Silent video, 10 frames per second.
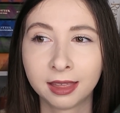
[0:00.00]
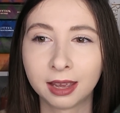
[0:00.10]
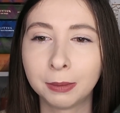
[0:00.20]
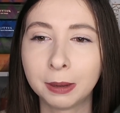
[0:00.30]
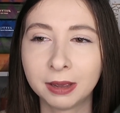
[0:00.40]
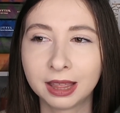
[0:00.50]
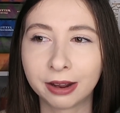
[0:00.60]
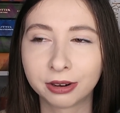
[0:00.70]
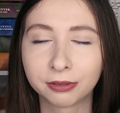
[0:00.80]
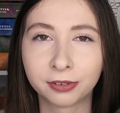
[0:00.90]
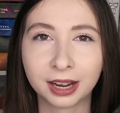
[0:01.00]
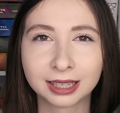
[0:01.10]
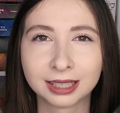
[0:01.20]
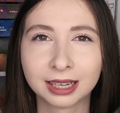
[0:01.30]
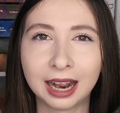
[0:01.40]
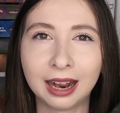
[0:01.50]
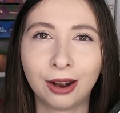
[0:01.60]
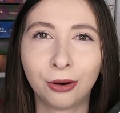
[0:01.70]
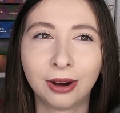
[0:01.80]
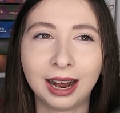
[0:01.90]
then maybe that would have affected
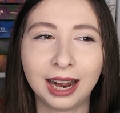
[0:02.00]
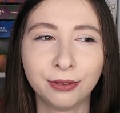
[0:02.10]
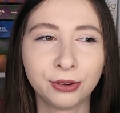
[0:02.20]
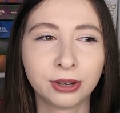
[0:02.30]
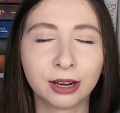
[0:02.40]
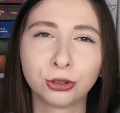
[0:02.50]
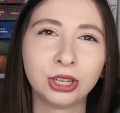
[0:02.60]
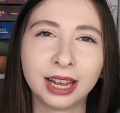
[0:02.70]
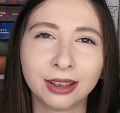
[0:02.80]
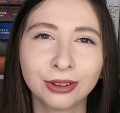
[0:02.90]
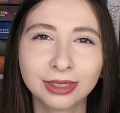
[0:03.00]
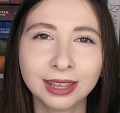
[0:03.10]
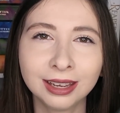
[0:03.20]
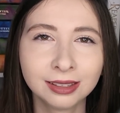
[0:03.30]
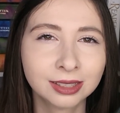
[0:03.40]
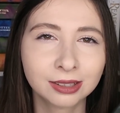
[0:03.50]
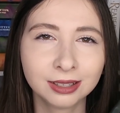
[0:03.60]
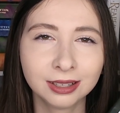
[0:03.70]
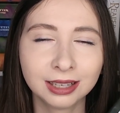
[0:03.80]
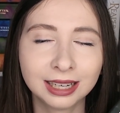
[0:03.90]
how I viewed how she handled things,
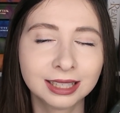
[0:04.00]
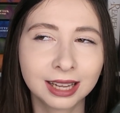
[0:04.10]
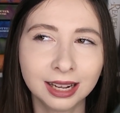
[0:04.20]
or in a